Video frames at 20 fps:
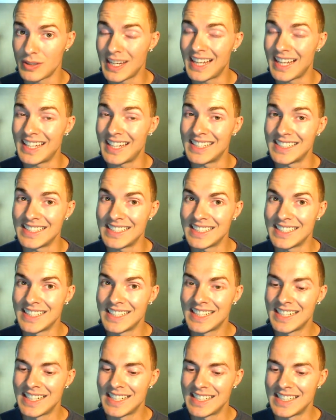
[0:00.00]
And
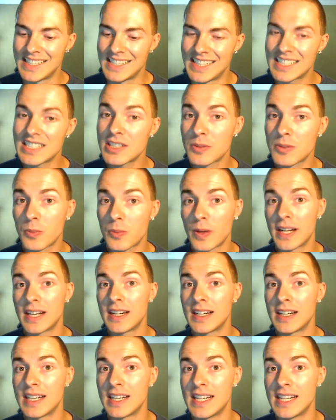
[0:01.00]
this is where